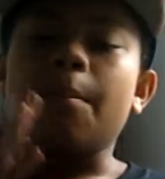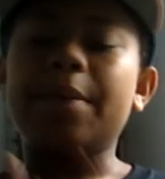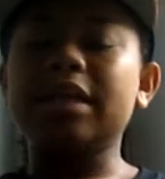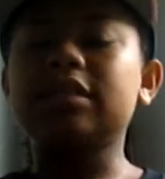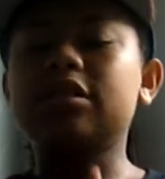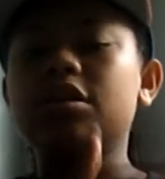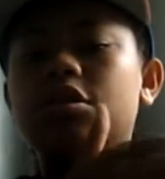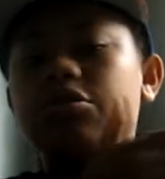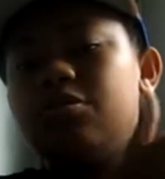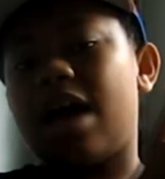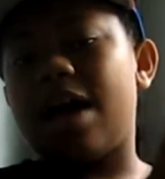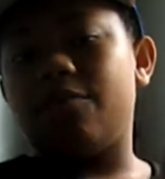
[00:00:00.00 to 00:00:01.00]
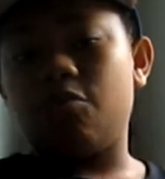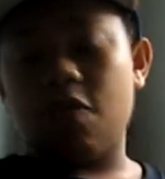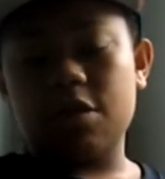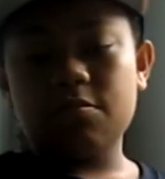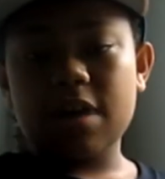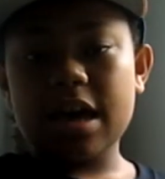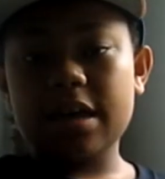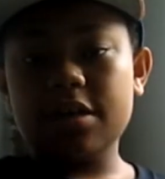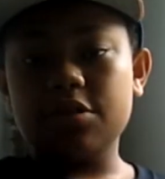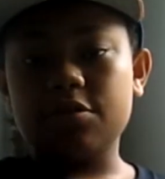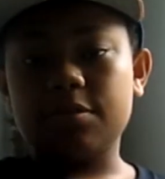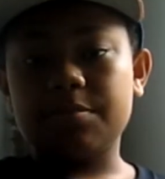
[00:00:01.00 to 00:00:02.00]
Basically, you have one
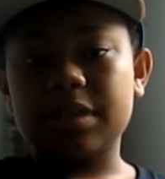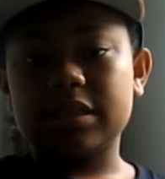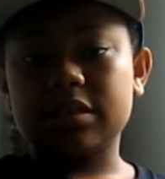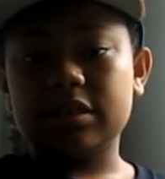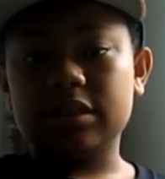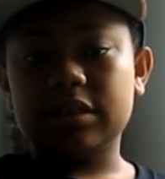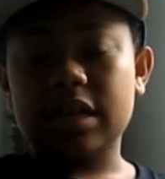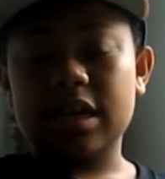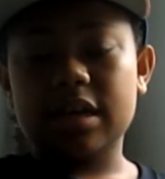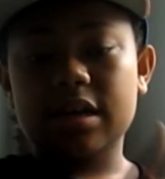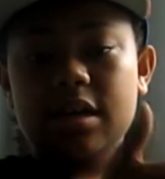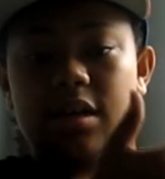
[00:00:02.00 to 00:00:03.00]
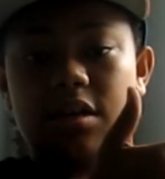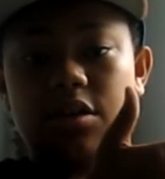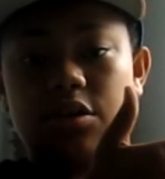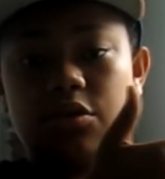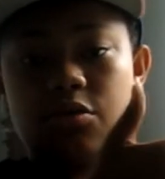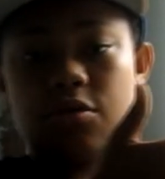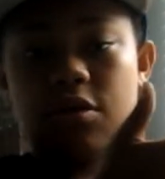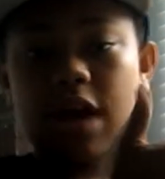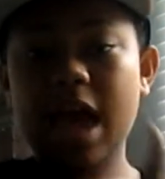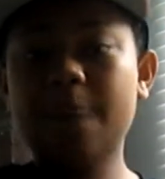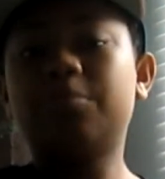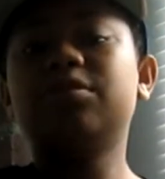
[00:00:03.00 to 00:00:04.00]
way. You can basically take your
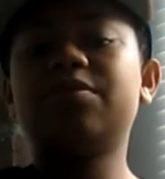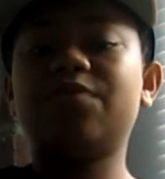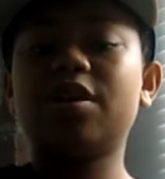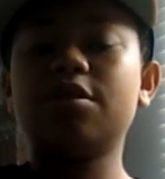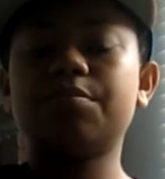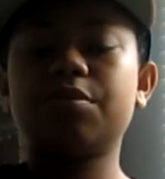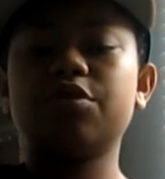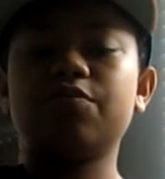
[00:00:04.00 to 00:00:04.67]
Apple developer, you